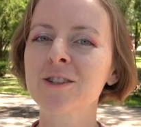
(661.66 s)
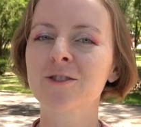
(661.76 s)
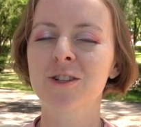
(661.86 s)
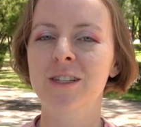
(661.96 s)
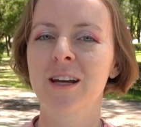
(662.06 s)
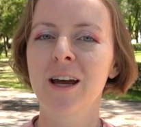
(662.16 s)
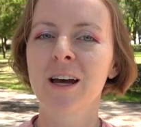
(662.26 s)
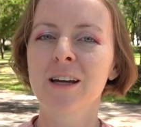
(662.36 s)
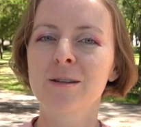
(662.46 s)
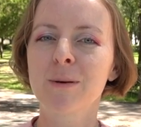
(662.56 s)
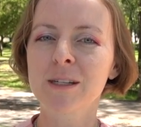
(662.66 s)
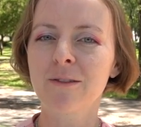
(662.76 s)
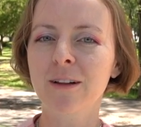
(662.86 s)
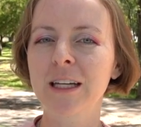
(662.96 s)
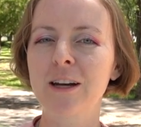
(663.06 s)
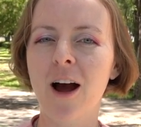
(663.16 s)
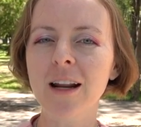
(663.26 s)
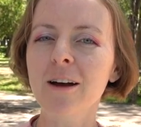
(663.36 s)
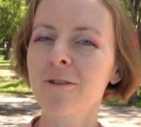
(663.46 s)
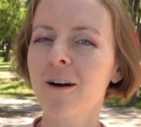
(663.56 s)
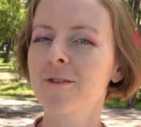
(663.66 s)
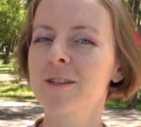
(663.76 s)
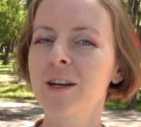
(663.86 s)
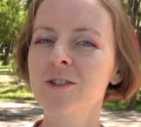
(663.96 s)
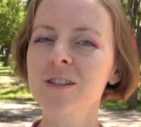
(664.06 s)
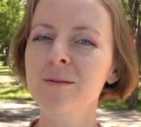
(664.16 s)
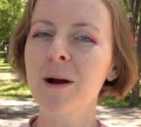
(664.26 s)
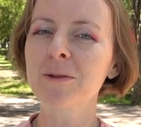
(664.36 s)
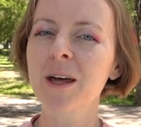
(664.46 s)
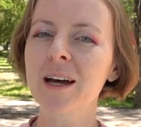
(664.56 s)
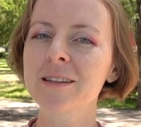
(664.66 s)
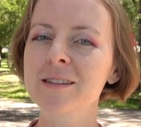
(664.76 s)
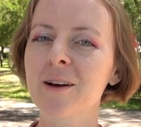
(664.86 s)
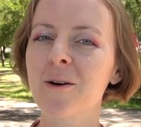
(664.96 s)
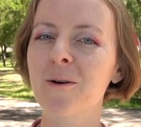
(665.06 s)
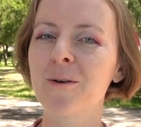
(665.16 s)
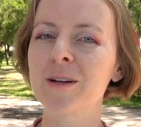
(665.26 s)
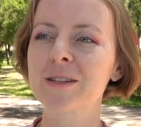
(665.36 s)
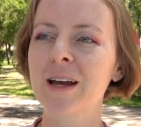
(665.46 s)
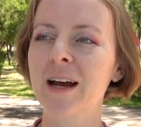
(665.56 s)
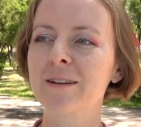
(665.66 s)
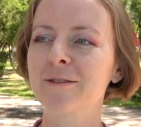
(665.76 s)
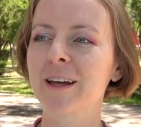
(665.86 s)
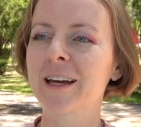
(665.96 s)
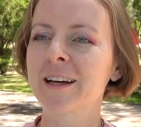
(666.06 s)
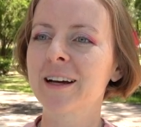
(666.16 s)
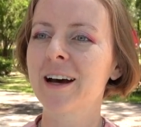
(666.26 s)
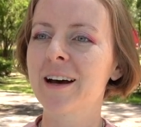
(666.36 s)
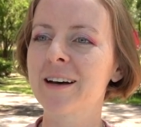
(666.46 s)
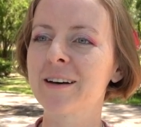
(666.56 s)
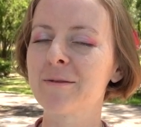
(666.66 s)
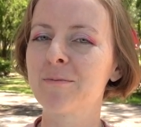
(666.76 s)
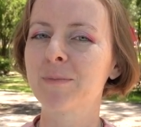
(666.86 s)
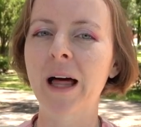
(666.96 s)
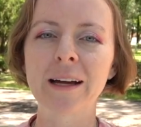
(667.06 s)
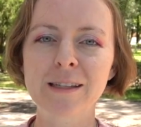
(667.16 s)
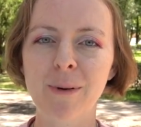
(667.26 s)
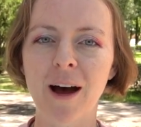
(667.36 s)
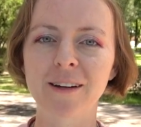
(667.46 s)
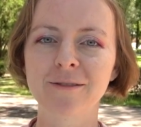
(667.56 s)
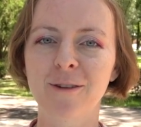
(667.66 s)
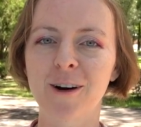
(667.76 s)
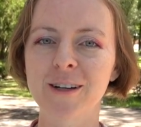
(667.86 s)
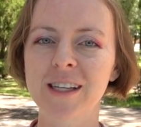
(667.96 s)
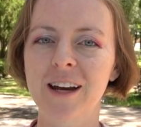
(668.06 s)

and just specifically not have conversations about that. So it's kind of like a blind spot for us